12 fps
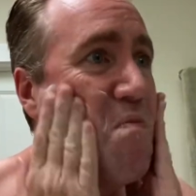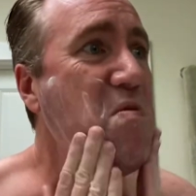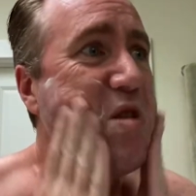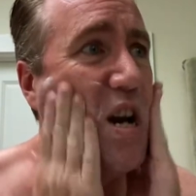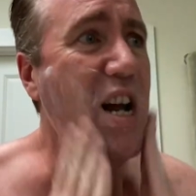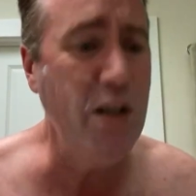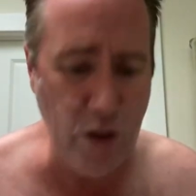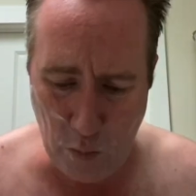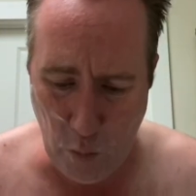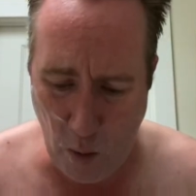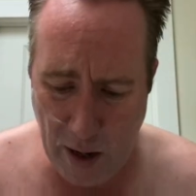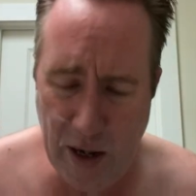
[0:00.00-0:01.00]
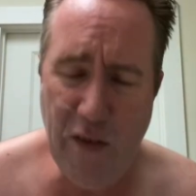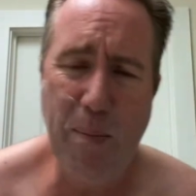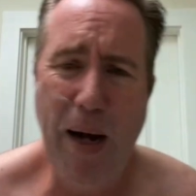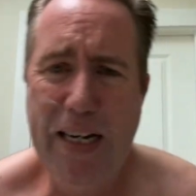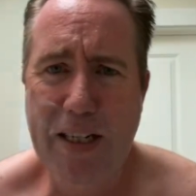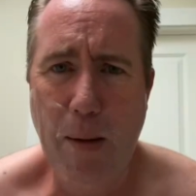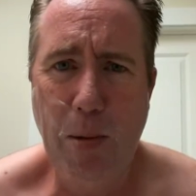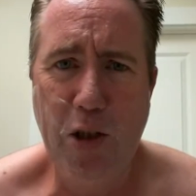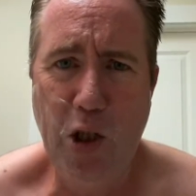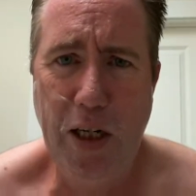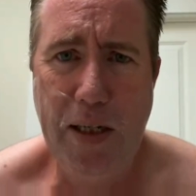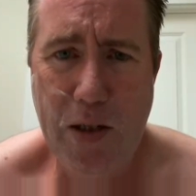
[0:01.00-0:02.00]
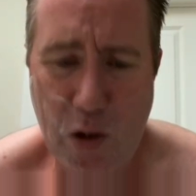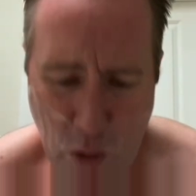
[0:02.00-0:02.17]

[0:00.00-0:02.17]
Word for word: Did I do one of my double chins